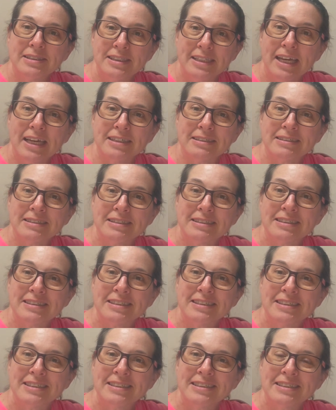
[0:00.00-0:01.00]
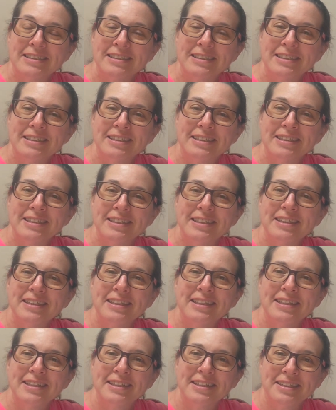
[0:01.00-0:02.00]

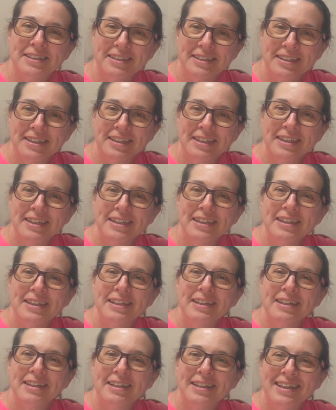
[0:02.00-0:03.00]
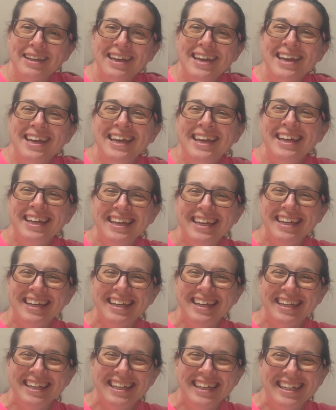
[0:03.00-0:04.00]

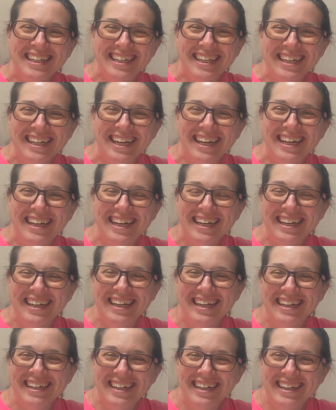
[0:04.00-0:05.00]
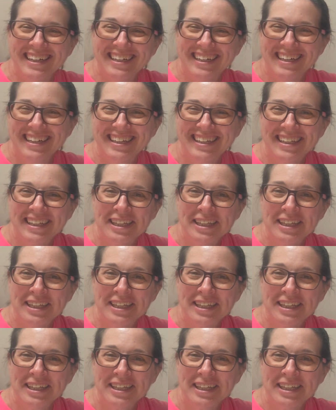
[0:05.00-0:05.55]
This person isn't speaking.